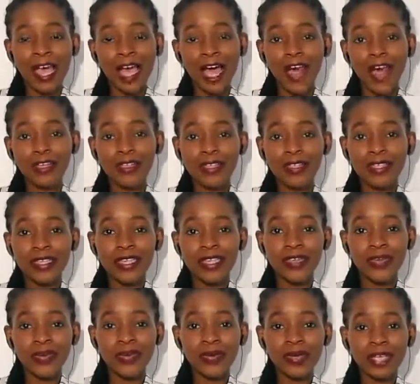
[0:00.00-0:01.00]
i'll see
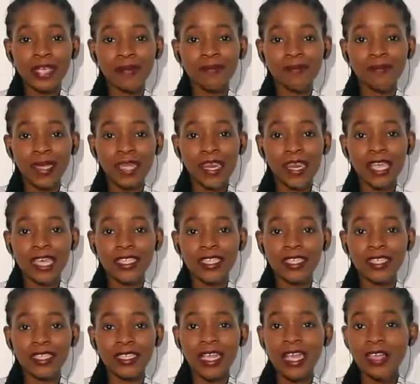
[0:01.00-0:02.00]
you in my
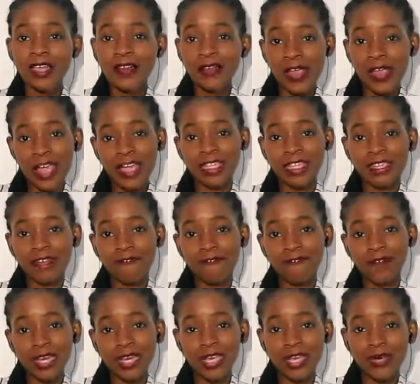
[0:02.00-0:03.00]
next
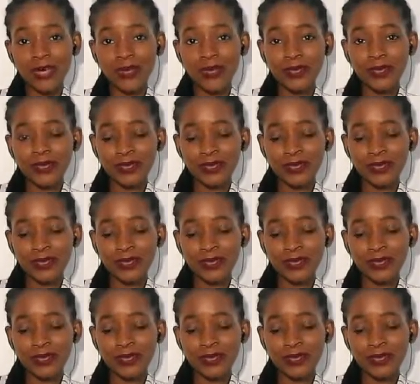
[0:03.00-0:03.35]
reaction video